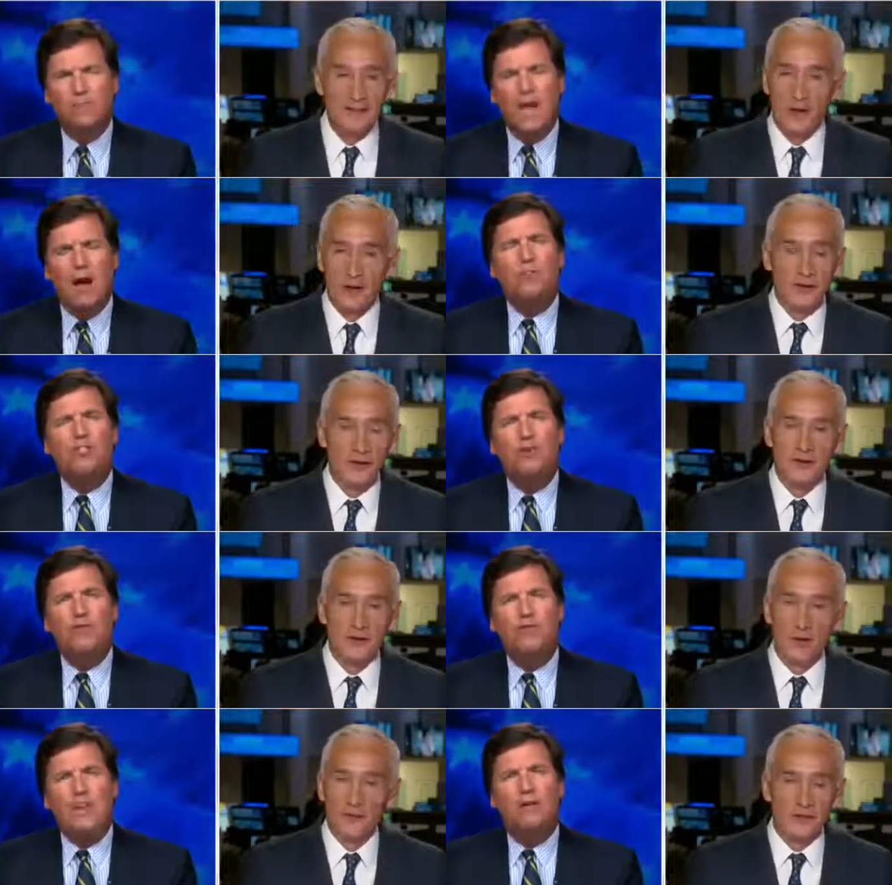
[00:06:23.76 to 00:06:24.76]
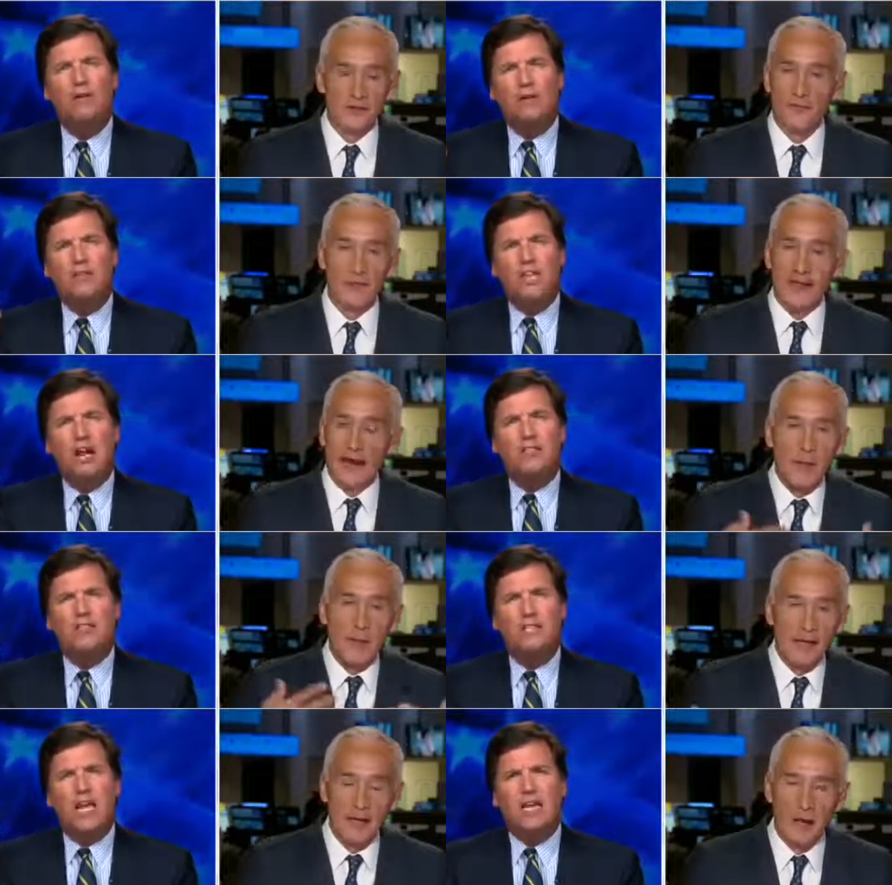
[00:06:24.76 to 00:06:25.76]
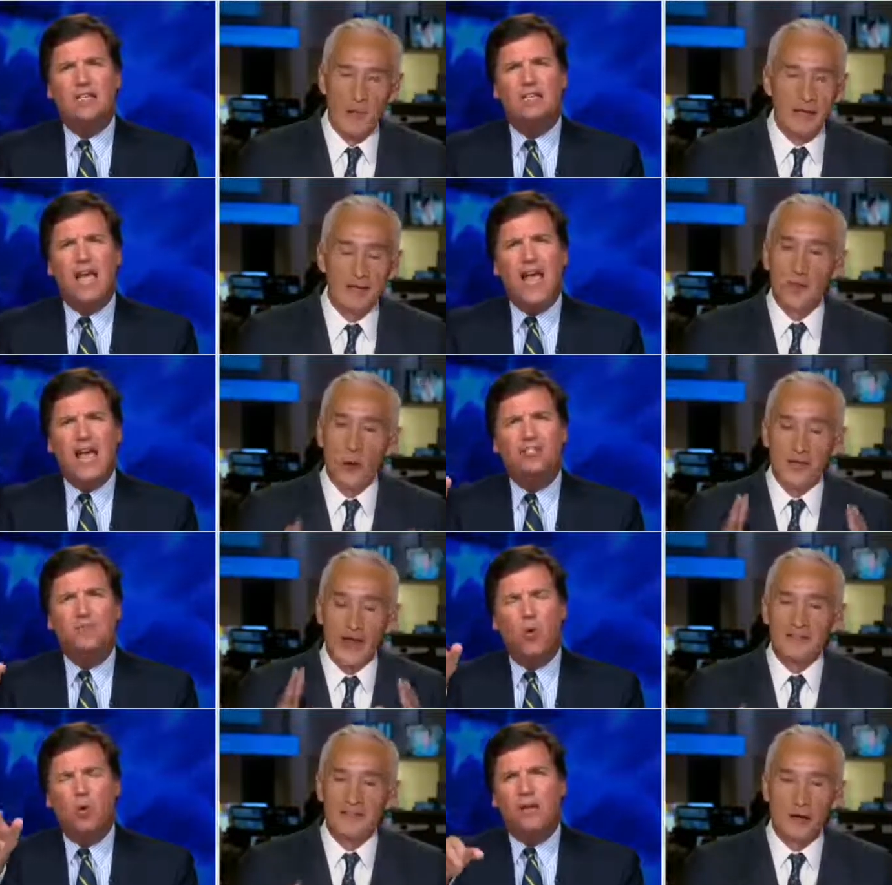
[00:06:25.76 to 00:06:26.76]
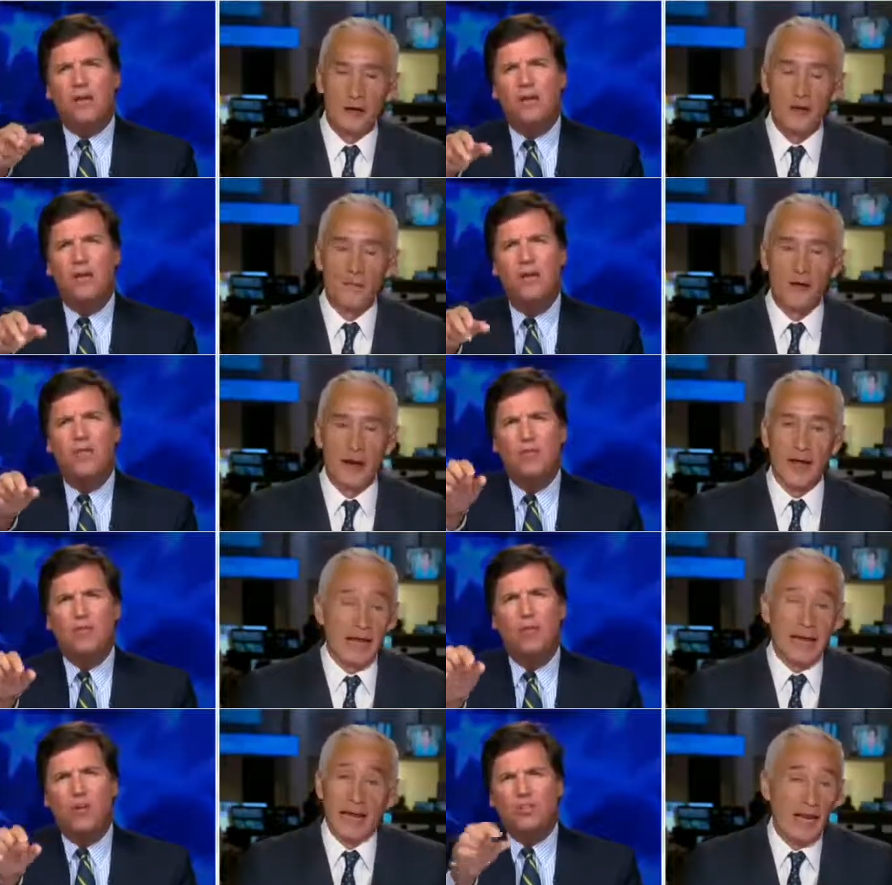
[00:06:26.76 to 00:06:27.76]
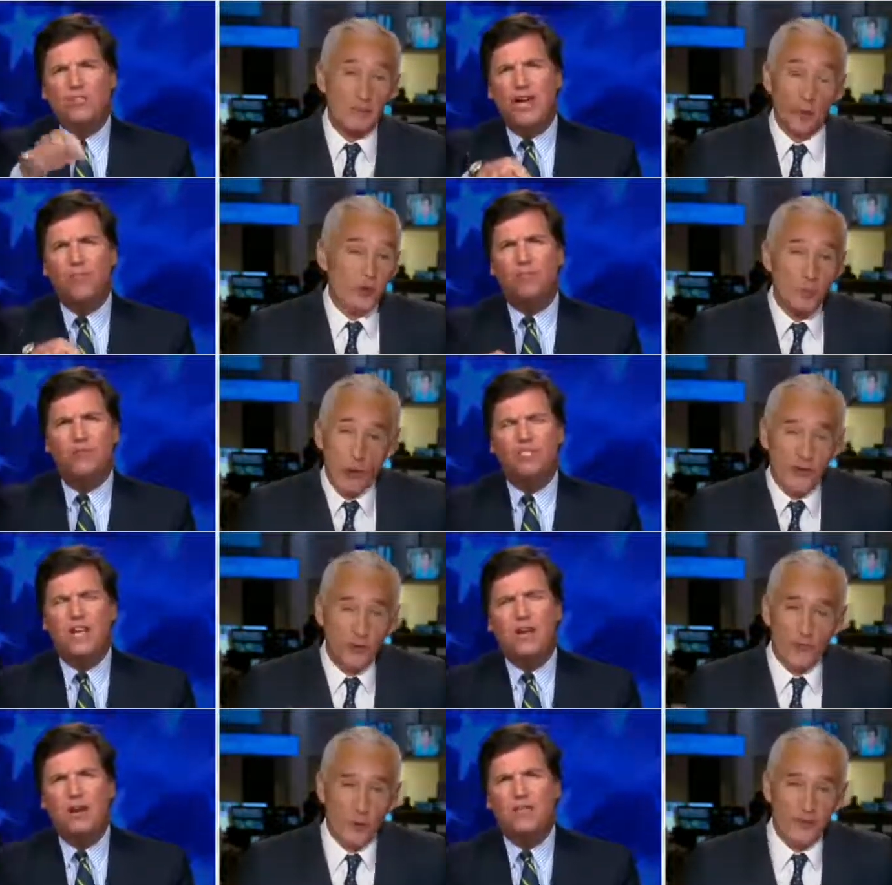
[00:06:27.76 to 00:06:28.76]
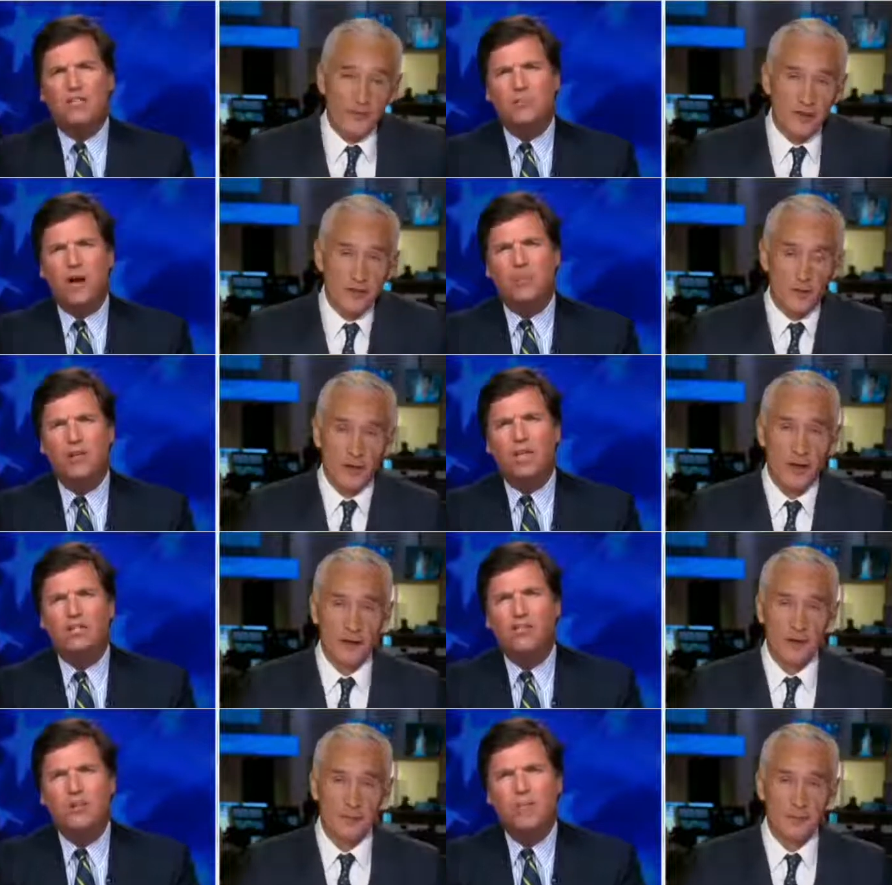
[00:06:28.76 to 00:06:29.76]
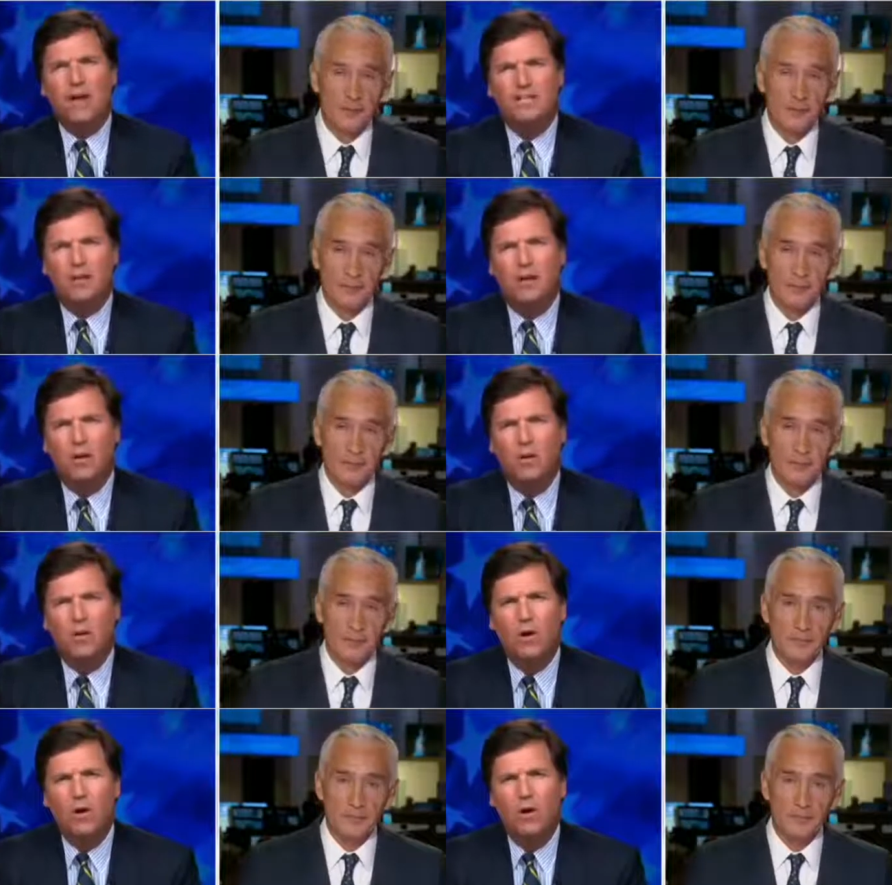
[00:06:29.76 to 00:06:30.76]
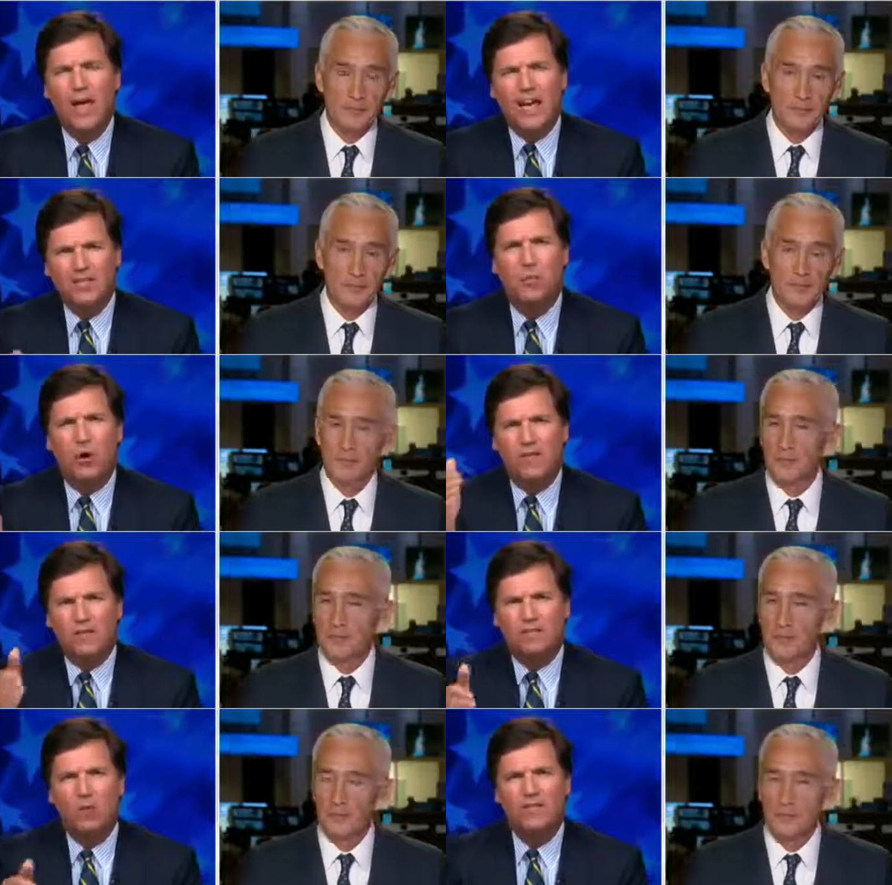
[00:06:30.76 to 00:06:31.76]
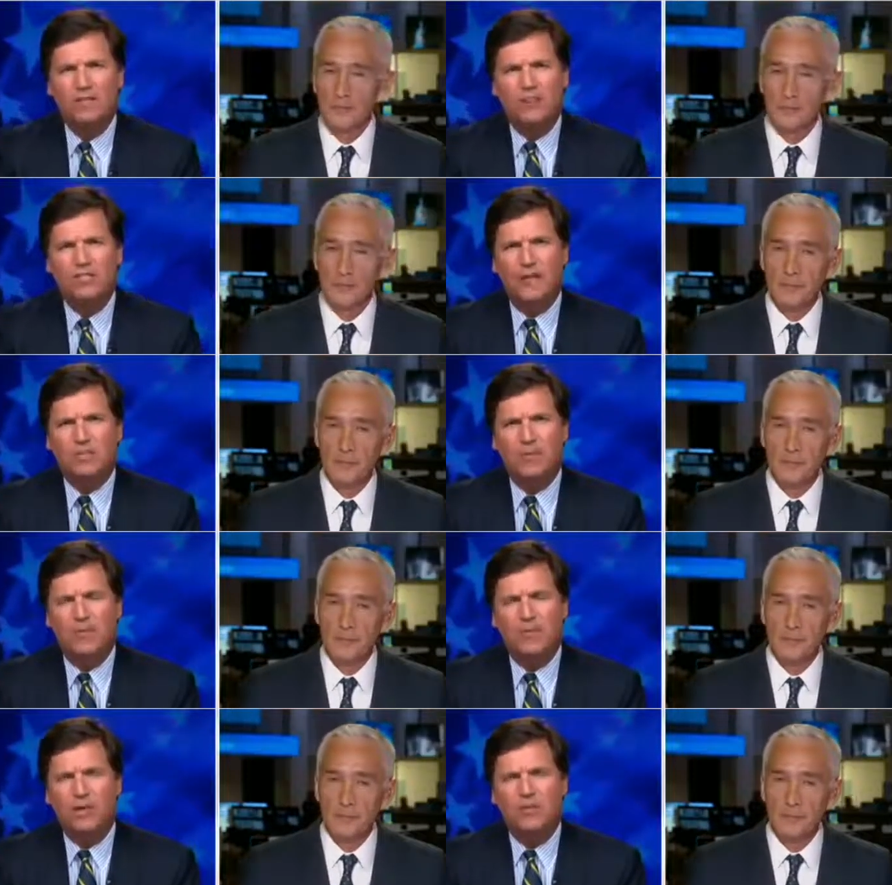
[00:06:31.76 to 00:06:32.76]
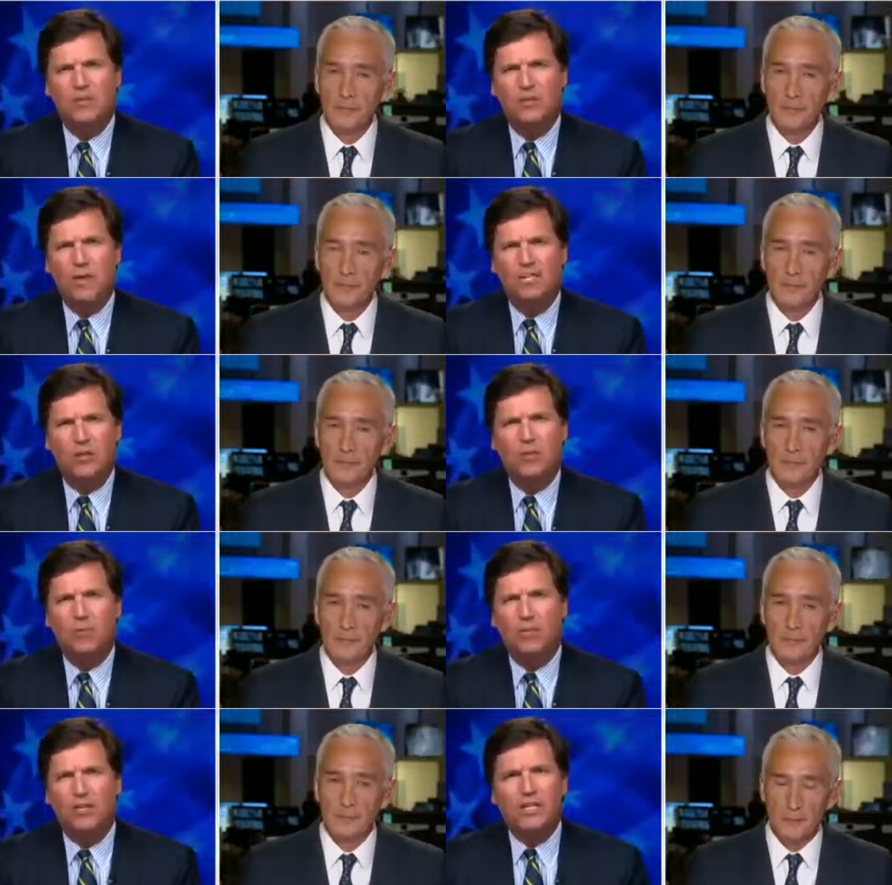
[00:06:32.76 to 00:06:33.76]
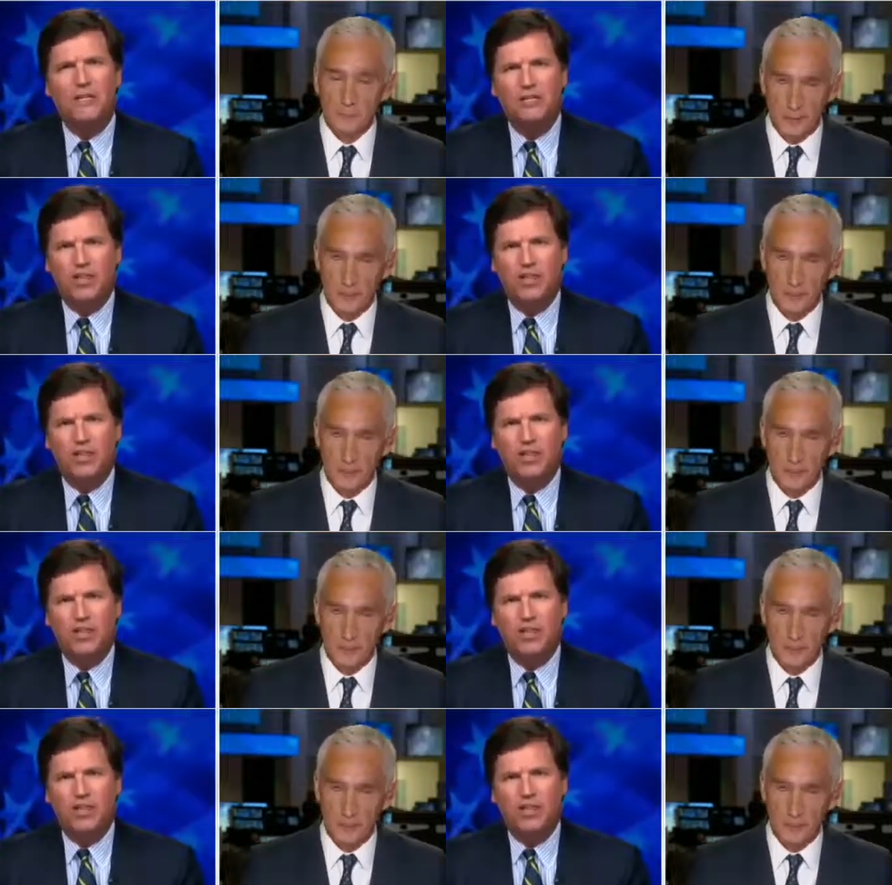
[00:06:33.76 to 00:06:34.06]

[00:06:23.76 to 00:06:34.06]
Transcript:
Speaker 1: not, How would you feel if the United States exported the, the, the, poorest 10% of its country. population
Speaker 2: to Mexico? exported the poorest 10% of its population to Mexico, completely